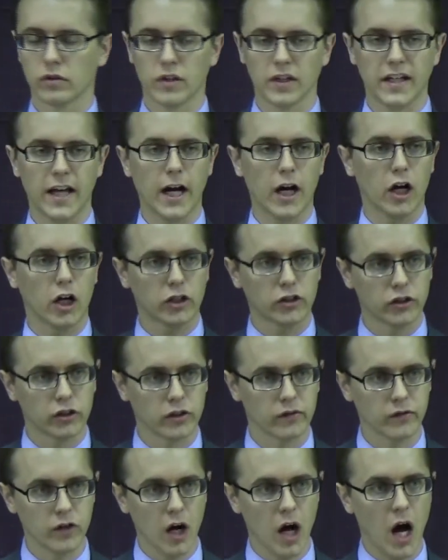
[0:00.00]
the
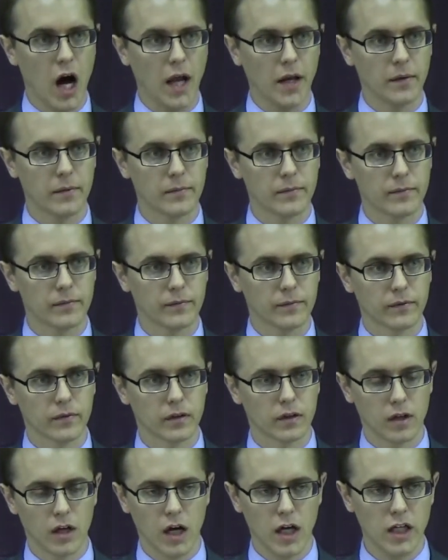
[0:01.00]
character of God.
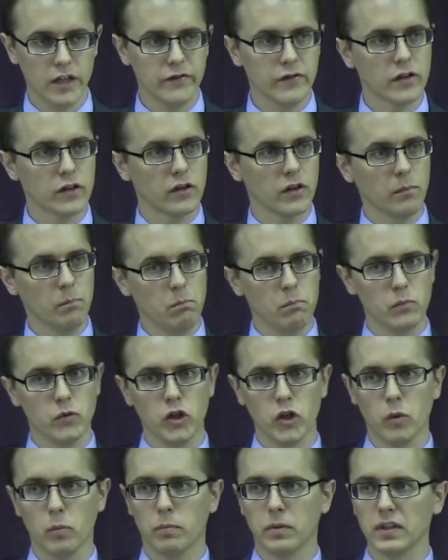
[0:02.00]
Even,
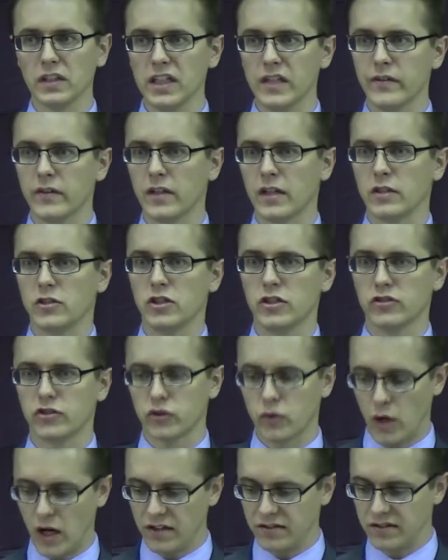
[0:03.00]
you know, believing that
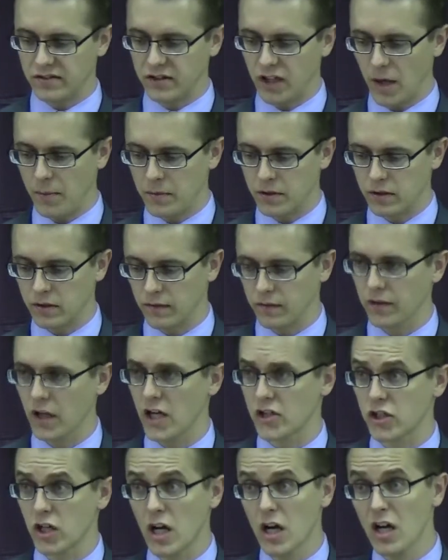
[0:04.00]
Jesus Christ has come into the
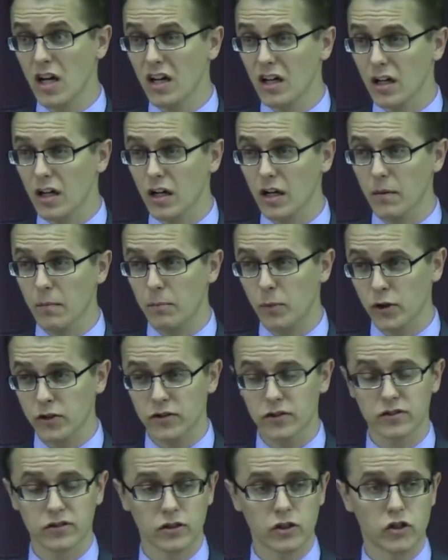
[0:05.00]
flesh
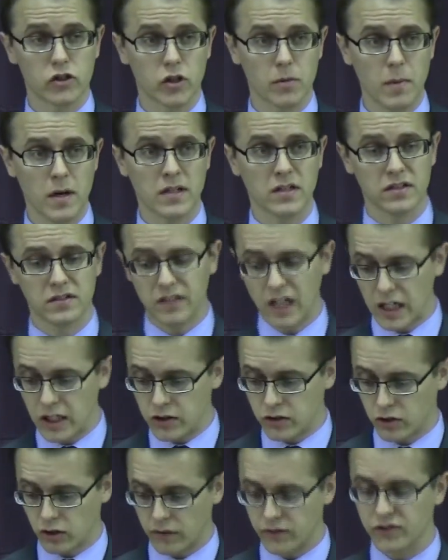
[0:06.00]
puts us under tremendous
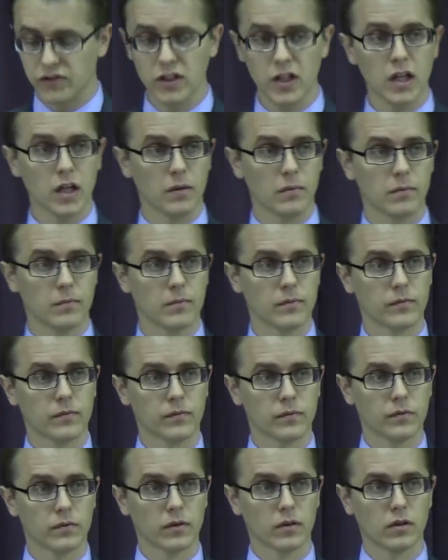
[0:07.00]
danger of sin.
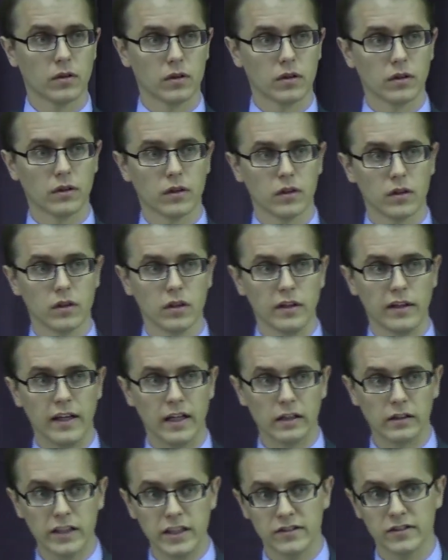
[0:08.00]

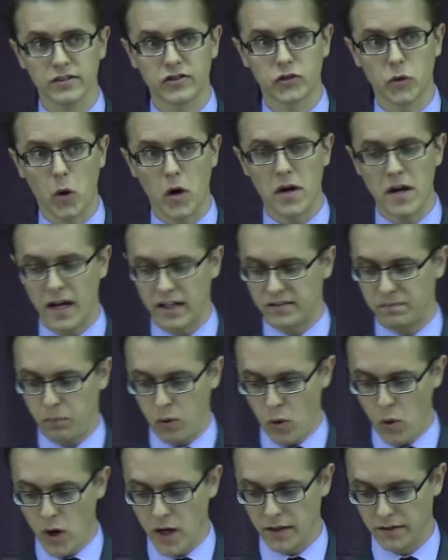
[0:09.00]
And it leads us to our next
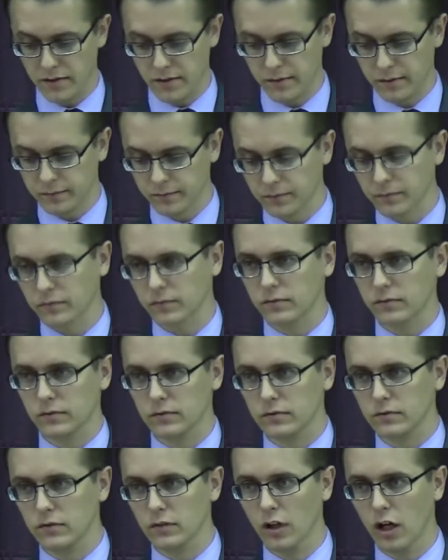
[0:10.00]
point.
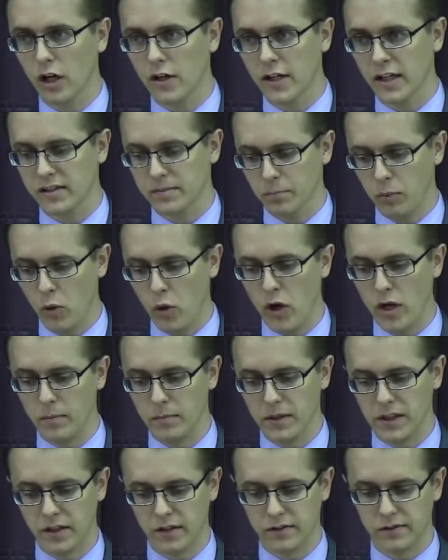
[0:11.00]
Our next
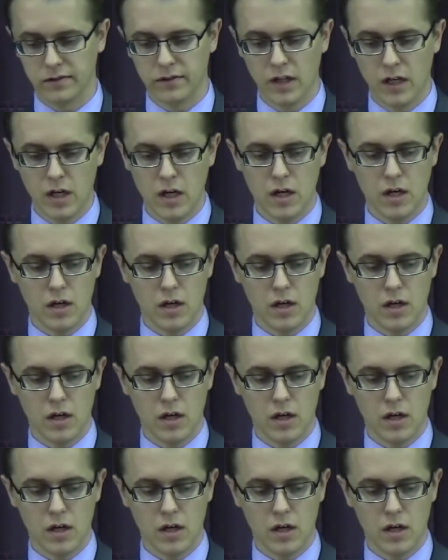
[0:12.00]
point, because